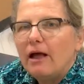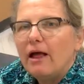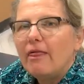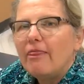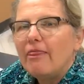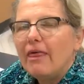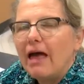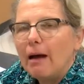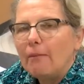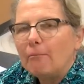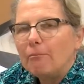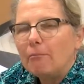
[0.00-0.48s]

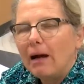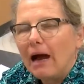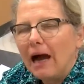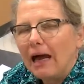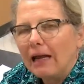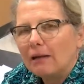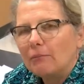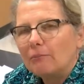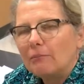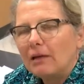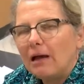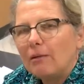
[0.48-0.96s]
That
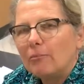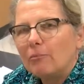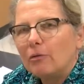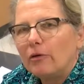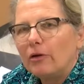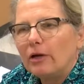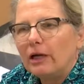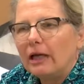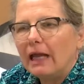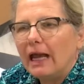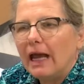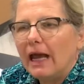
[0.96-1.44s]
bottom number
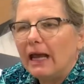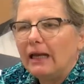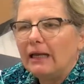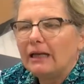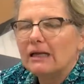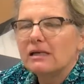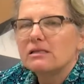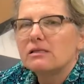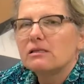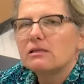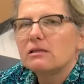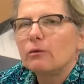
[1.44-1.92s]
again
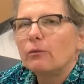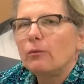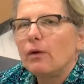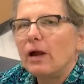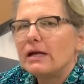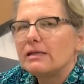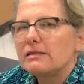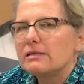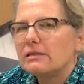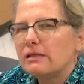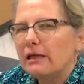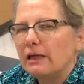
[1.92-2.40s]
is the
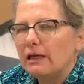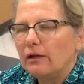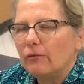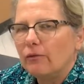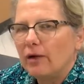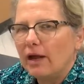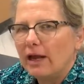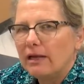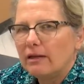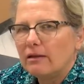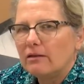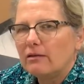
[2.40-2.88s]
resting
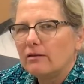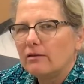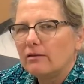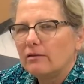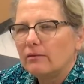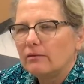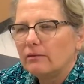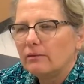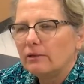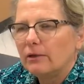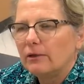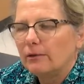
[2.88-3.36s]
rate,
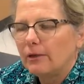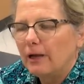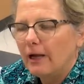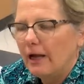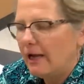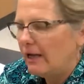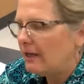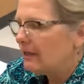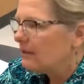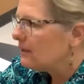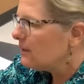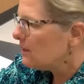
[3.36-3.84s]

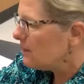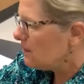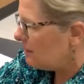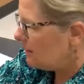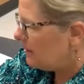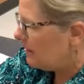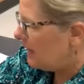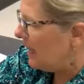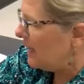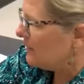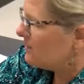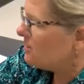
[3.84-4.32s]
okay?
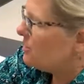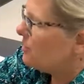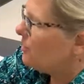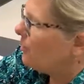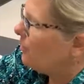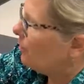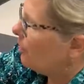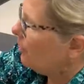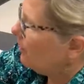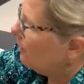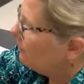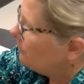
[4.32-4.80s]
That's
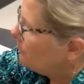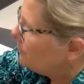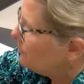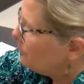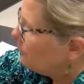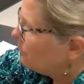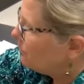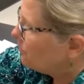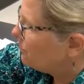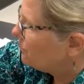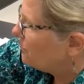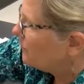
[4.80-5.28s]
your
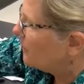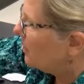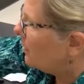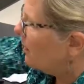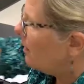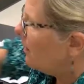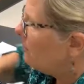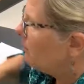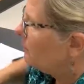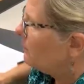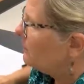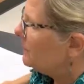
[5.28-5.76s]

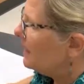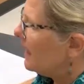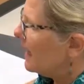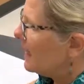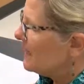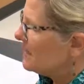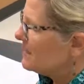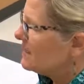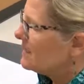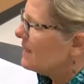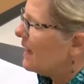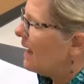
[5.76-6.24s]

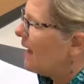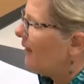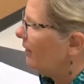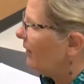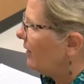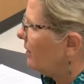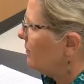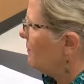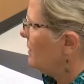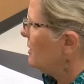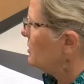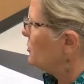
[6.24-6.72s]

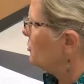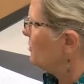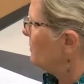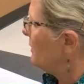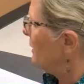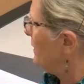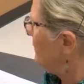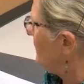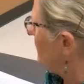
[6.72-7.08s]
diastolic measurement.